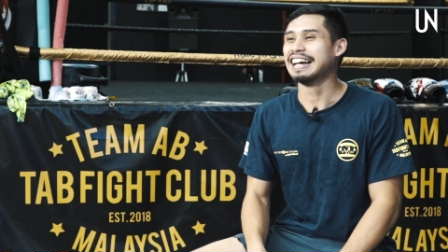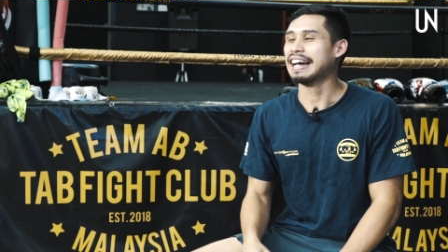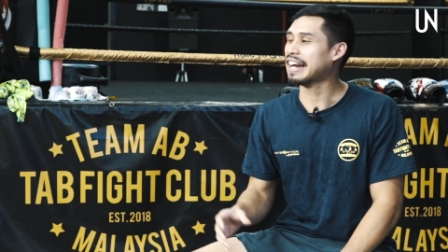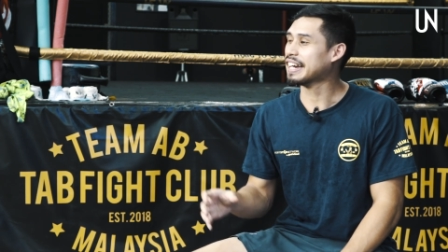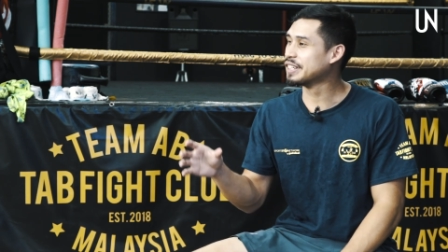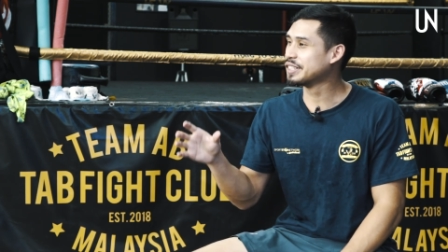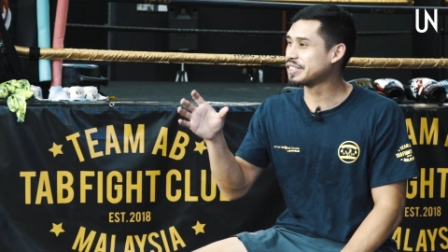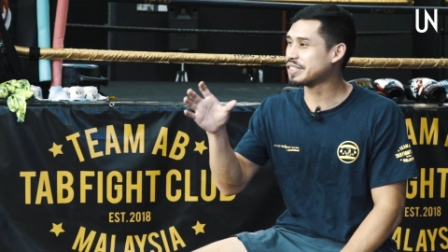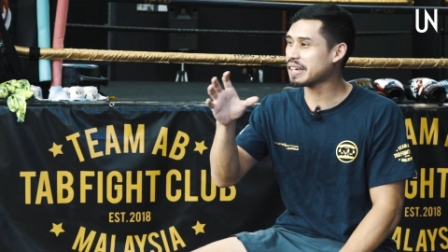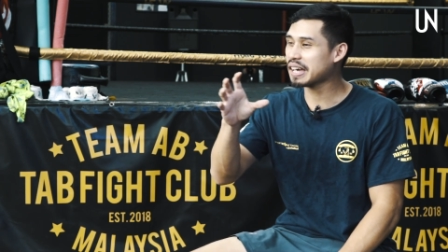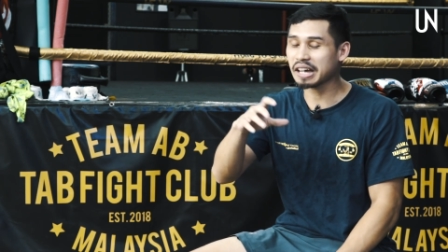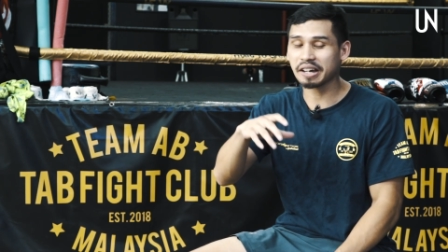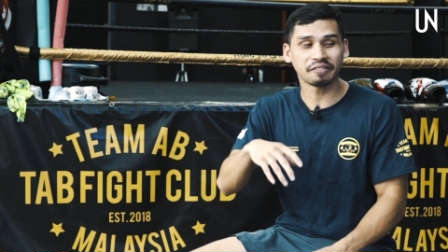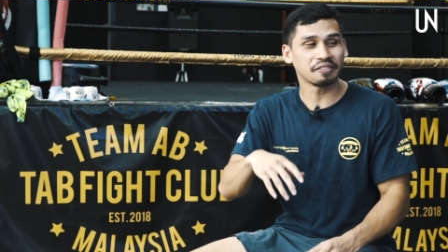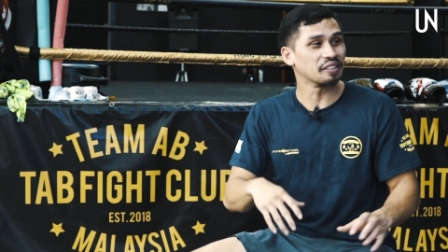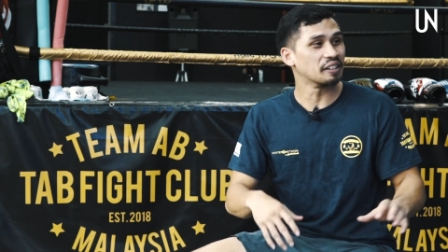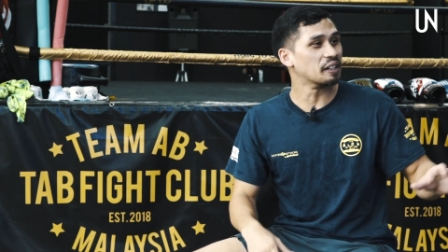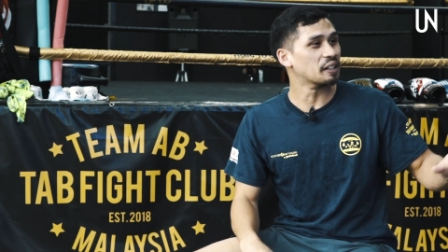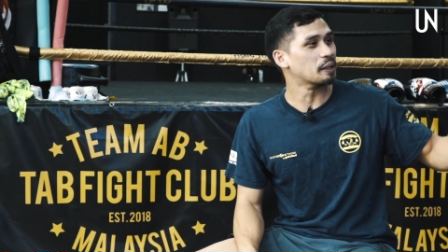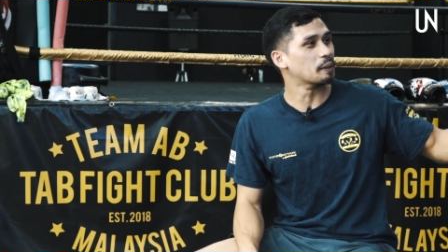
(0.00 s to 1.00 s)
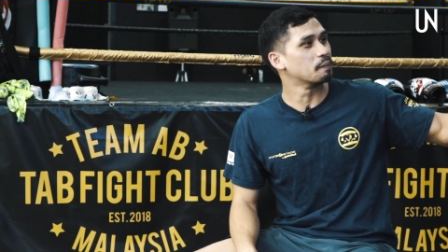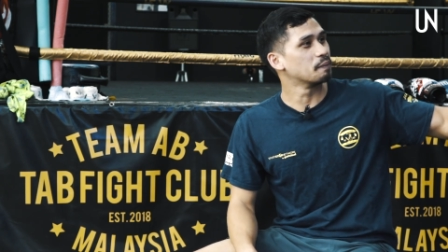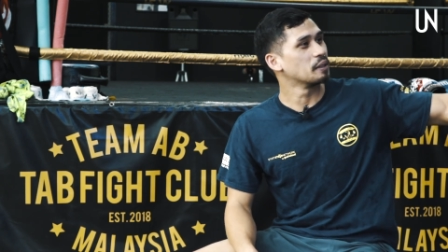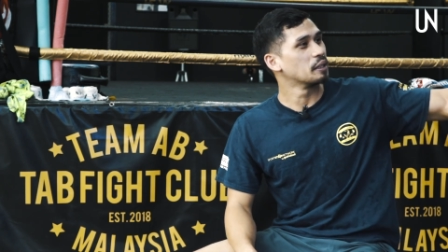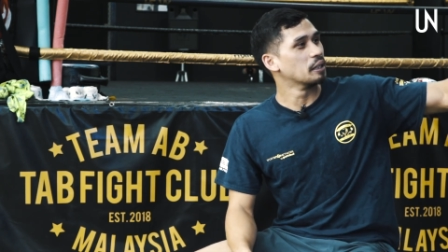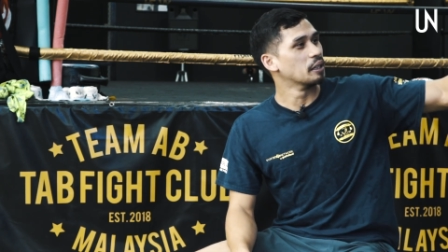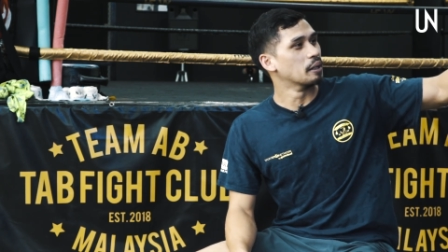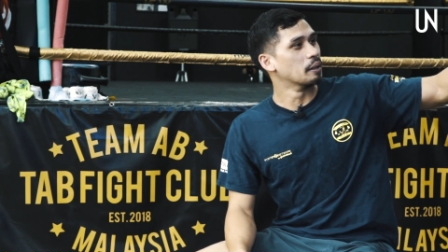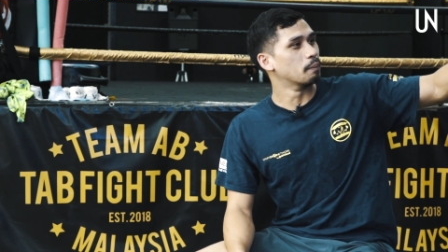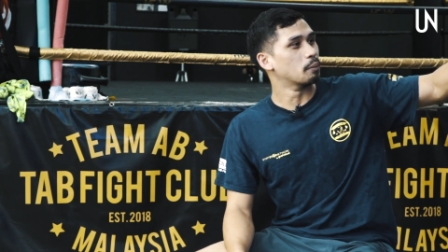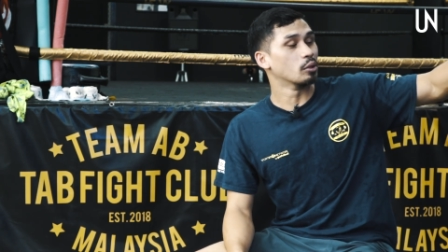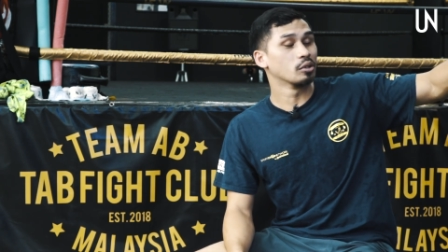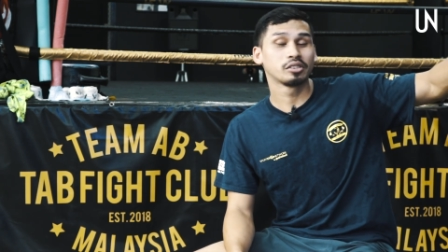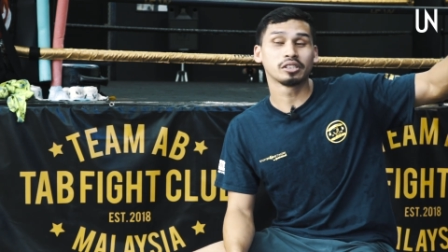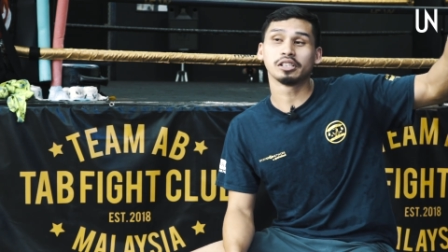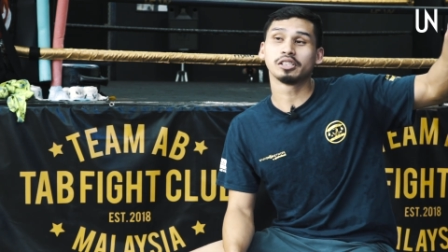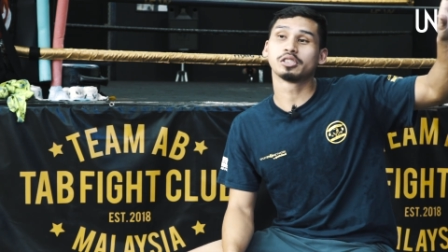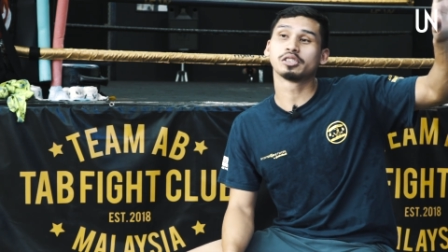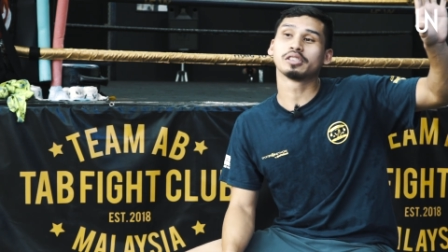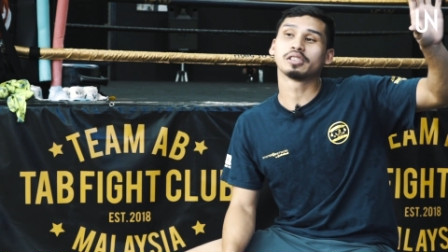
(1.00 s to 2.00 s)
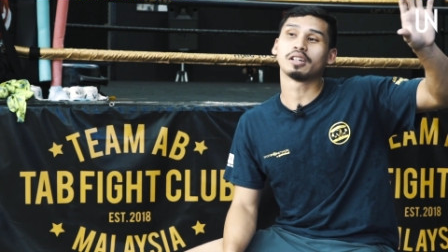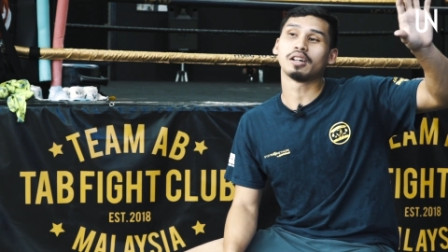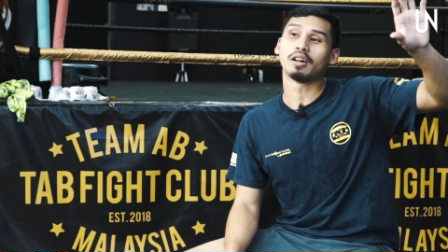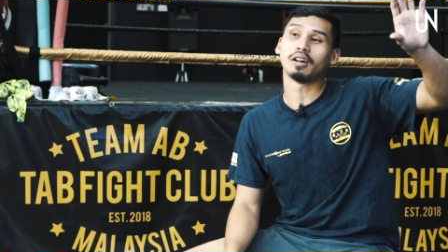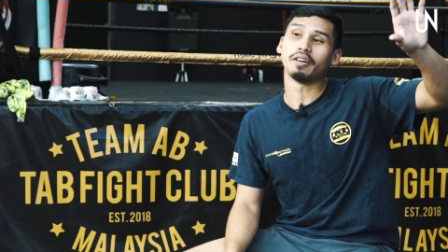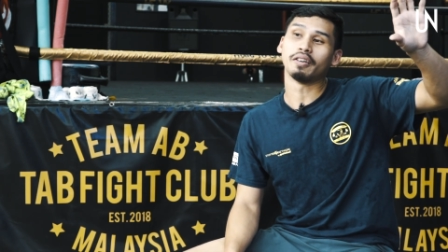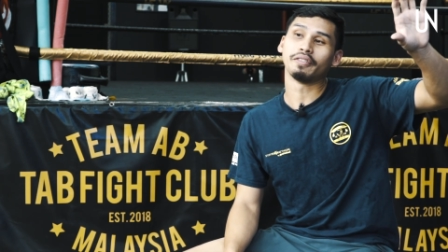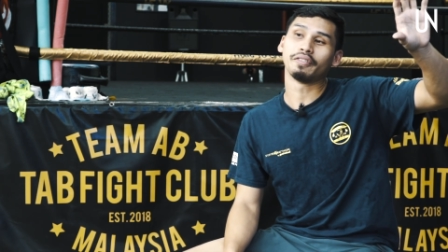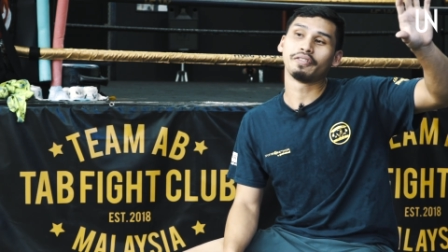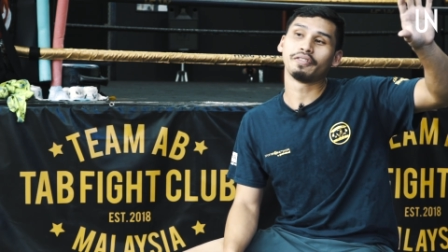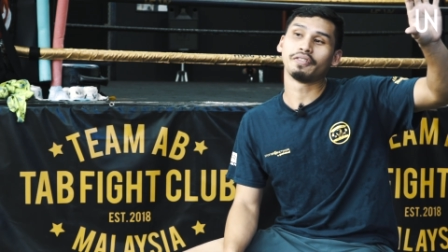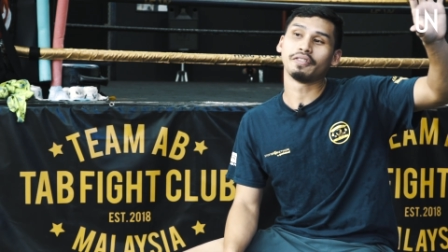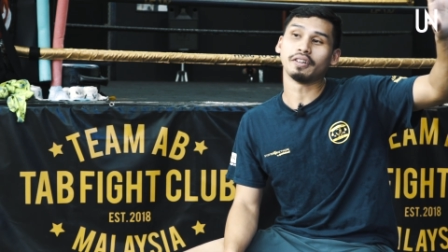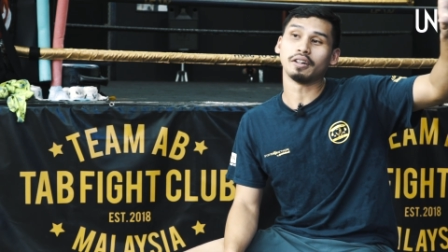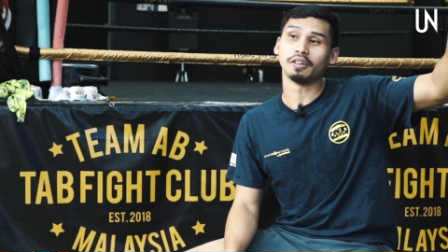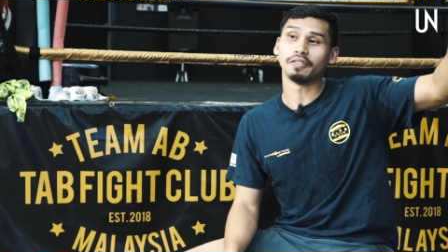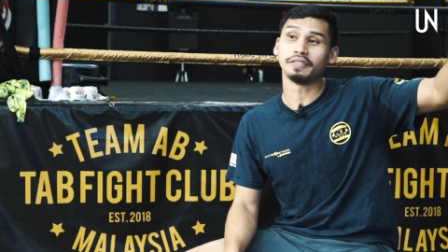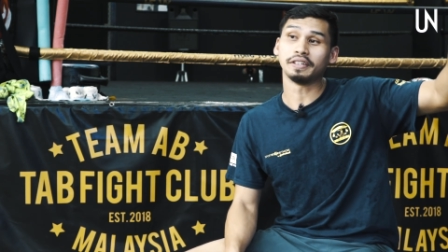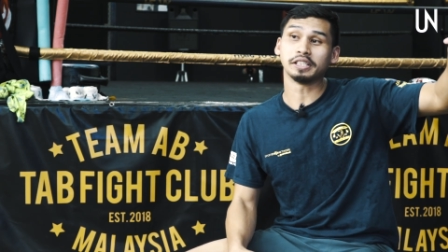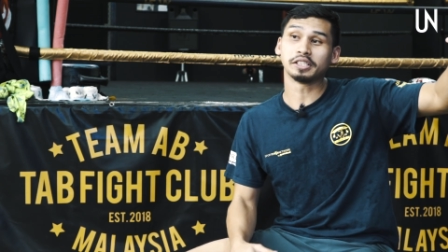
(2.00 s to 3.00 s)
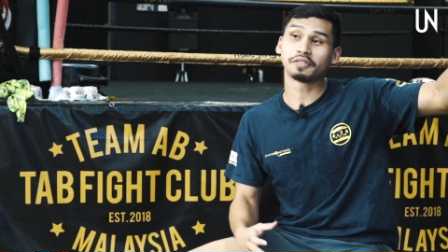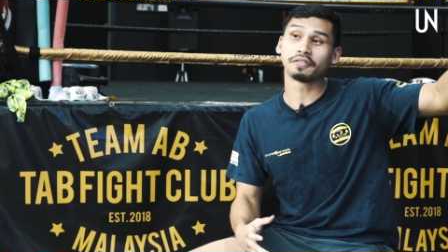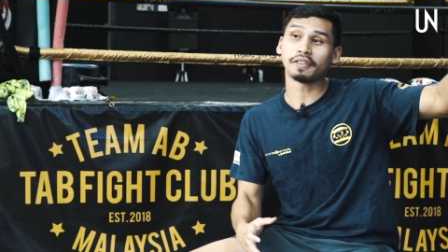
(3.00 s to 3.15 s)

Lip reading: I used to have posters of his